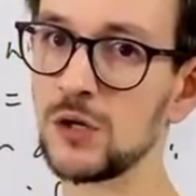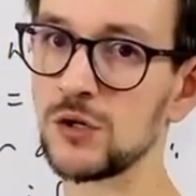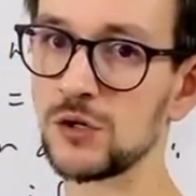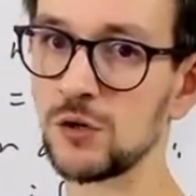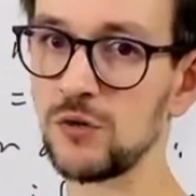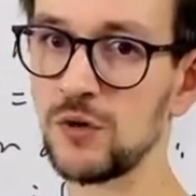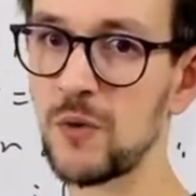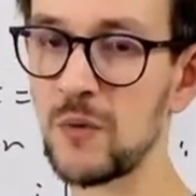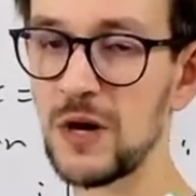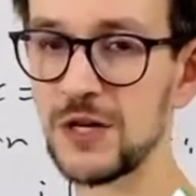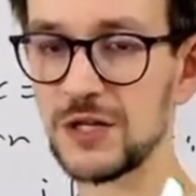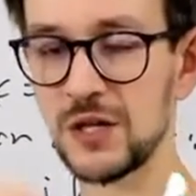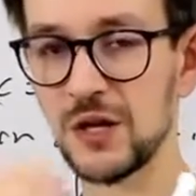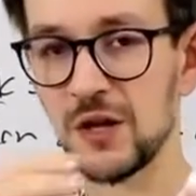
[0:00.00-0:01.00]
So the
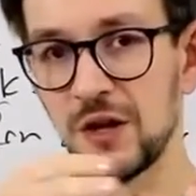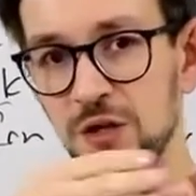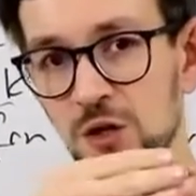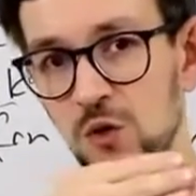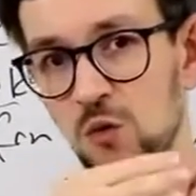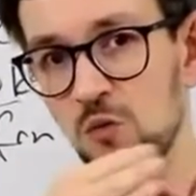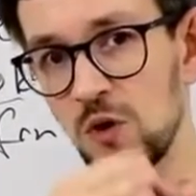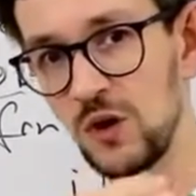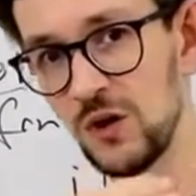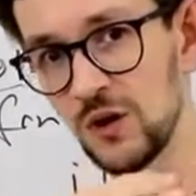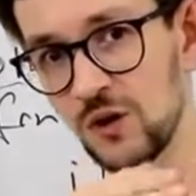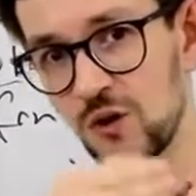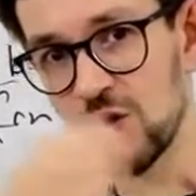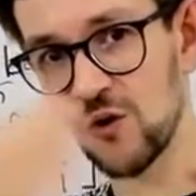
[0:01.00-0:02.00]
probability that you
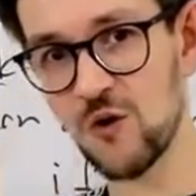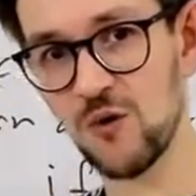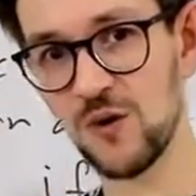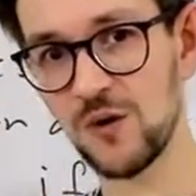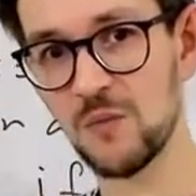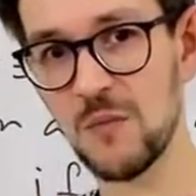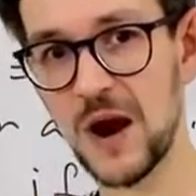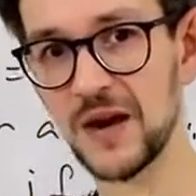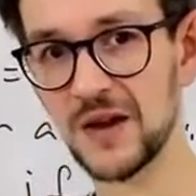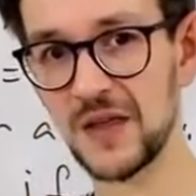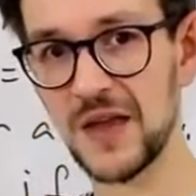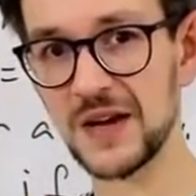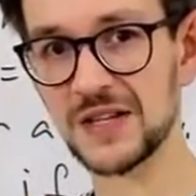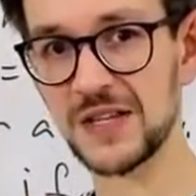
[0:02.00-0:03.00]
will make
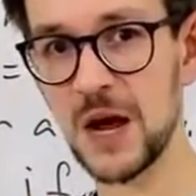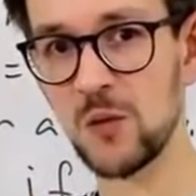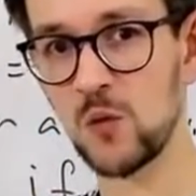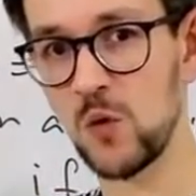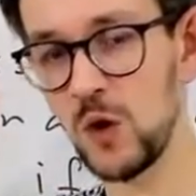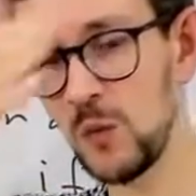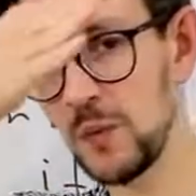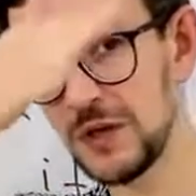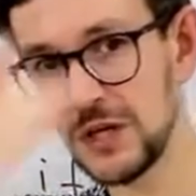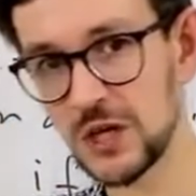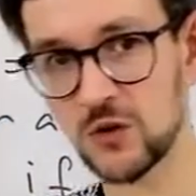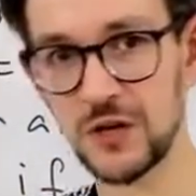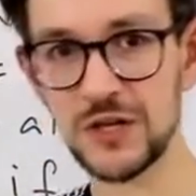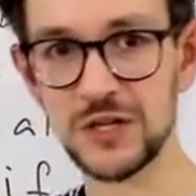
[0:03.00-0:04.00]
a next step will be
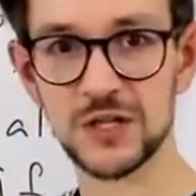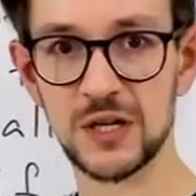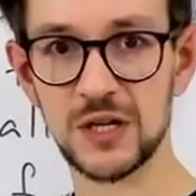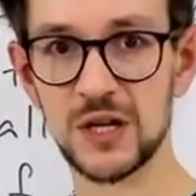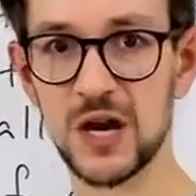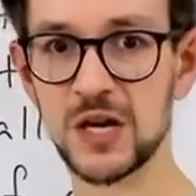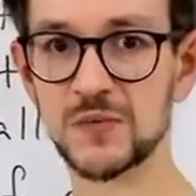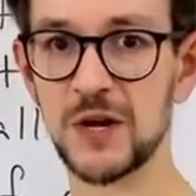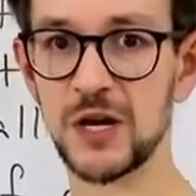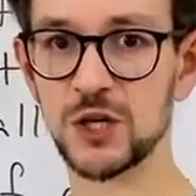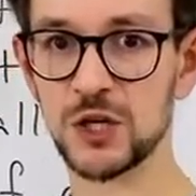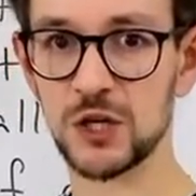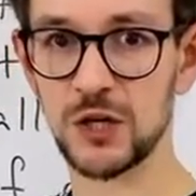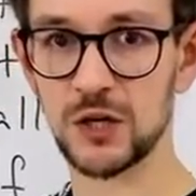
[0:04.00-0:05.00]
decreased
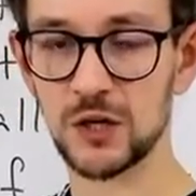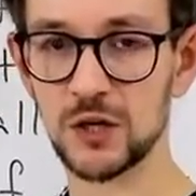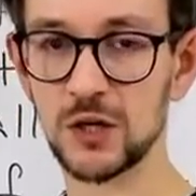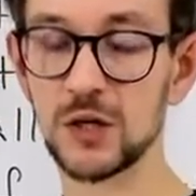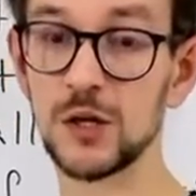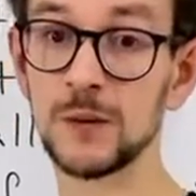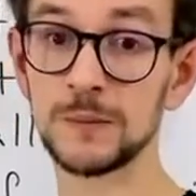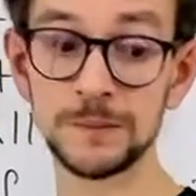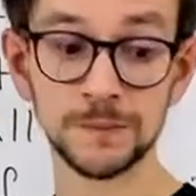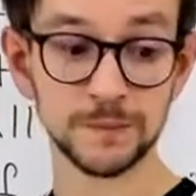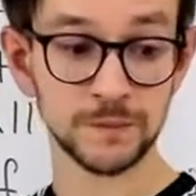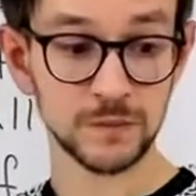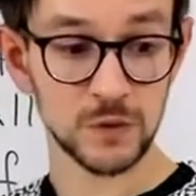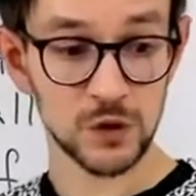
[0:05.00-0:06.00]
exponentially.
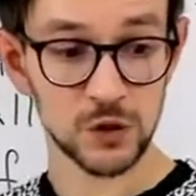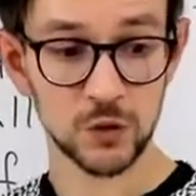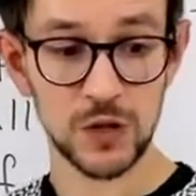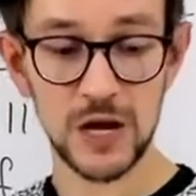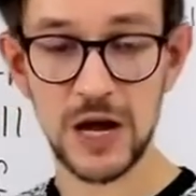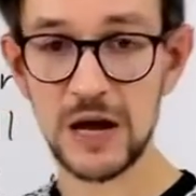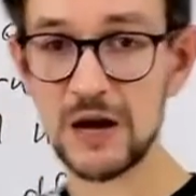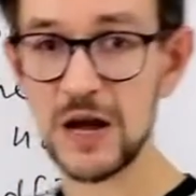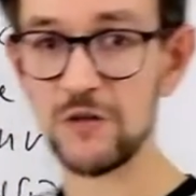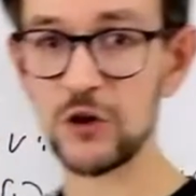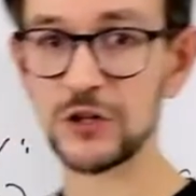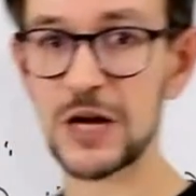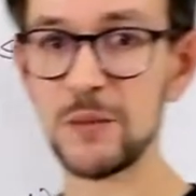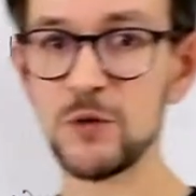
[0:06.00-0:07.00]
So
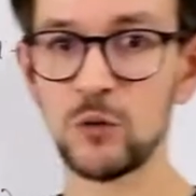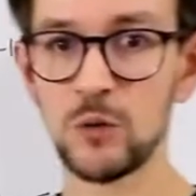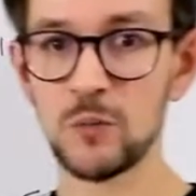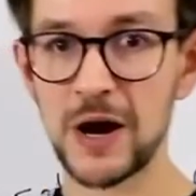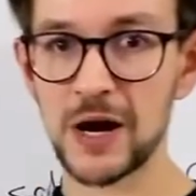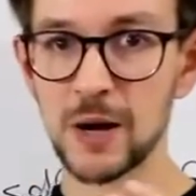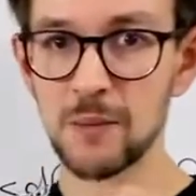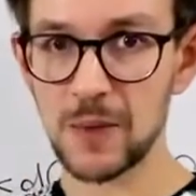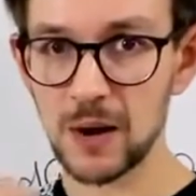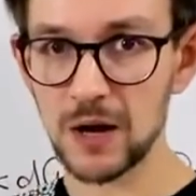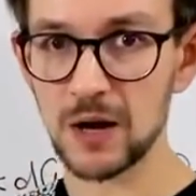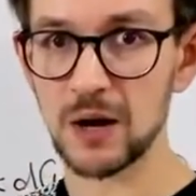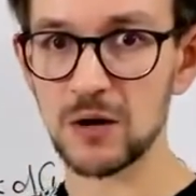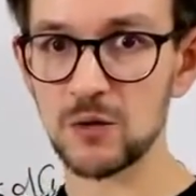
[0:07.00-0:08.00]
every time you will make
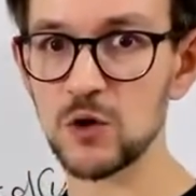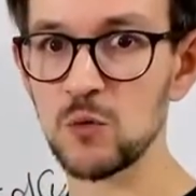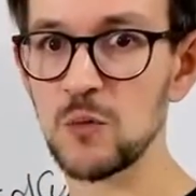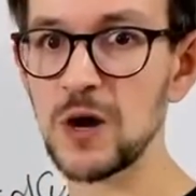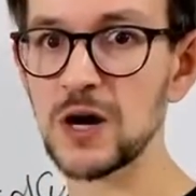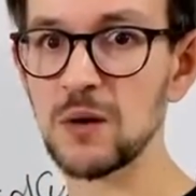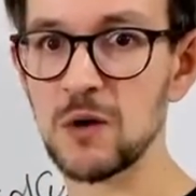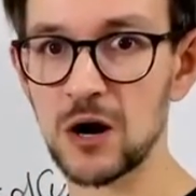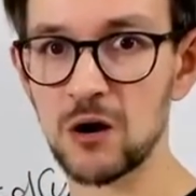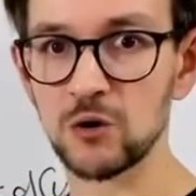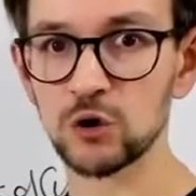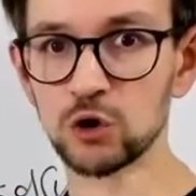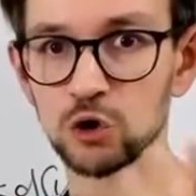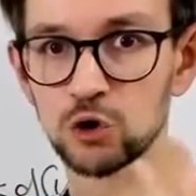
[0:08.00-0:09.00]

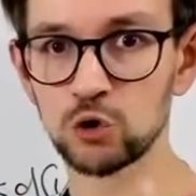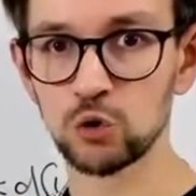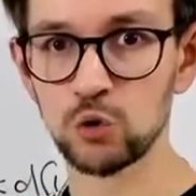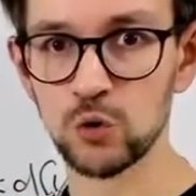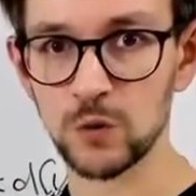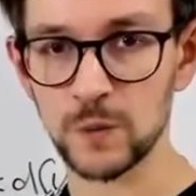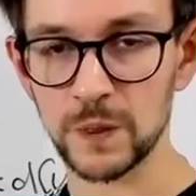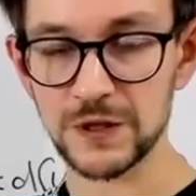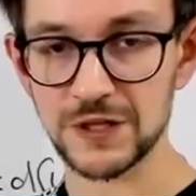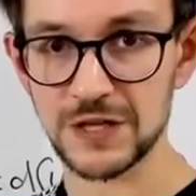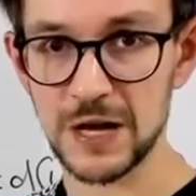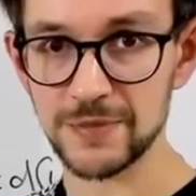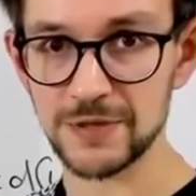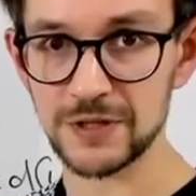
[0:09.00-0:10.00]
around 2
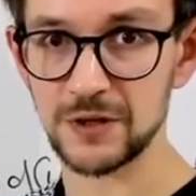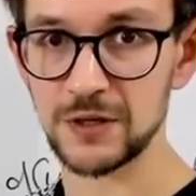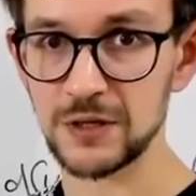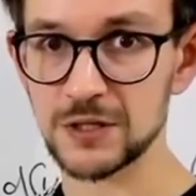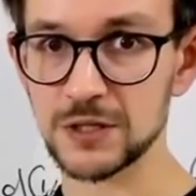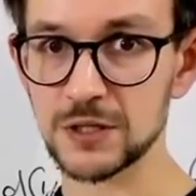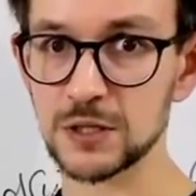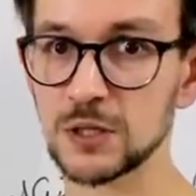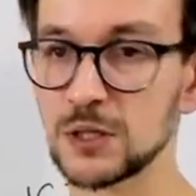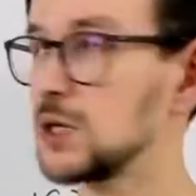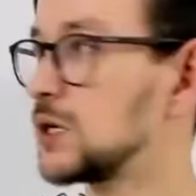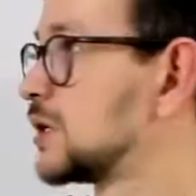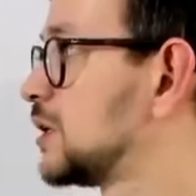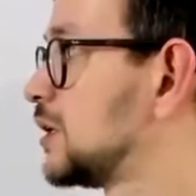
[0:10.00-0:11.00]
steps in this
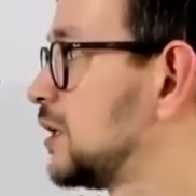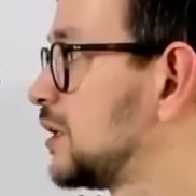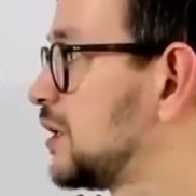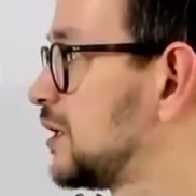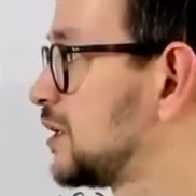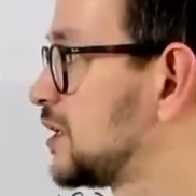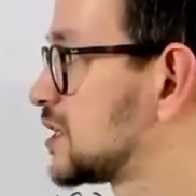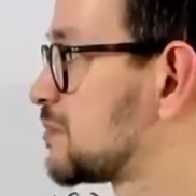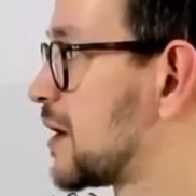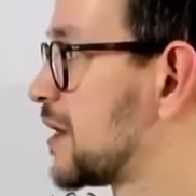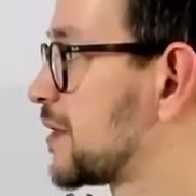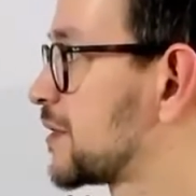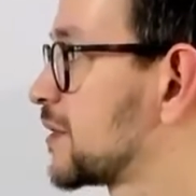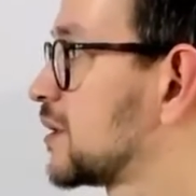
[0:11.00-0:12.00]

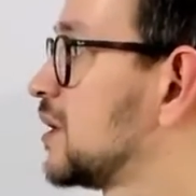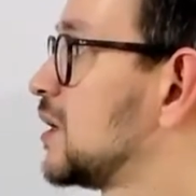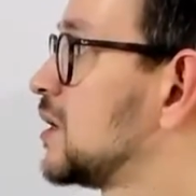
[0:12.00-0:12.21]
path.